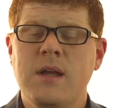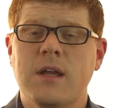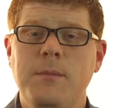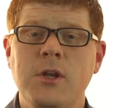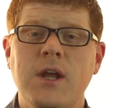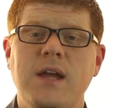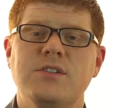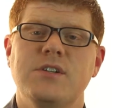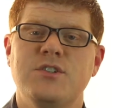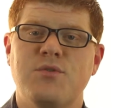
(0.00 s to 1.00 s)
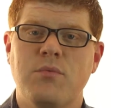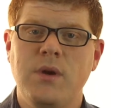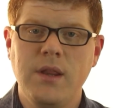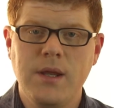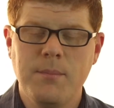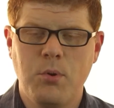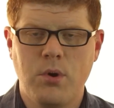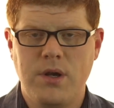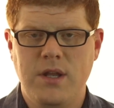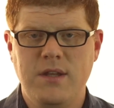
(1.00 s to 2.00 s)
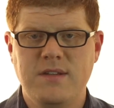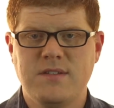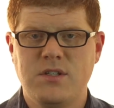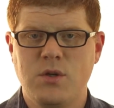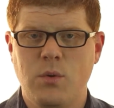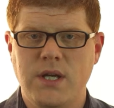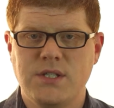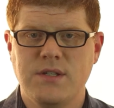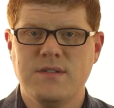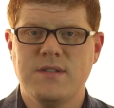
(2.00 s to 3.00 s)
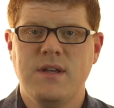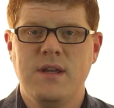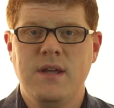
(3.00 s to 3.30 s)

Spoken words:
Communication is really important in these situations.